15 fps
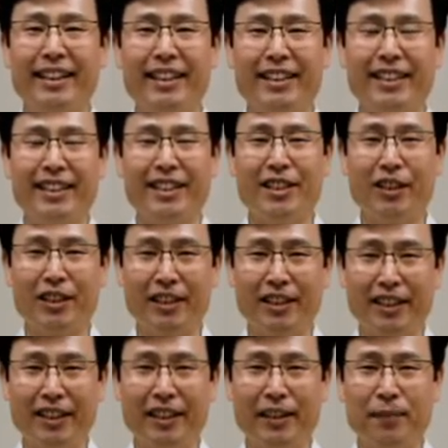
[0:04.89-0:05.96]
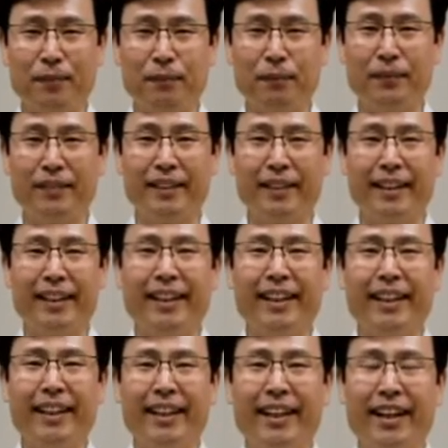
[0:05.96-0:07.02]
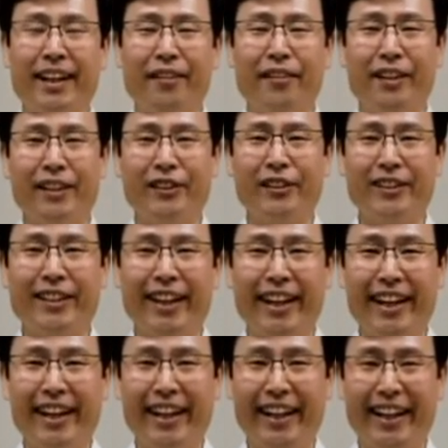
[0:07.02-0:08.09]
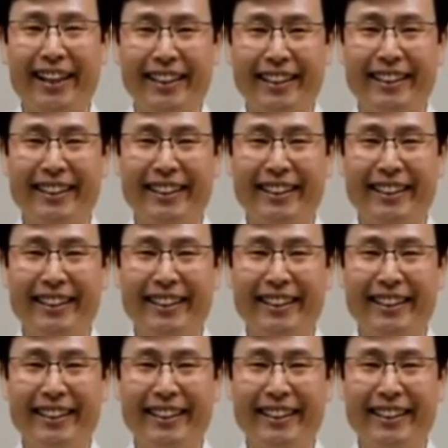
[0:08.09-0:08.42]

This is Jungshim. How are you today?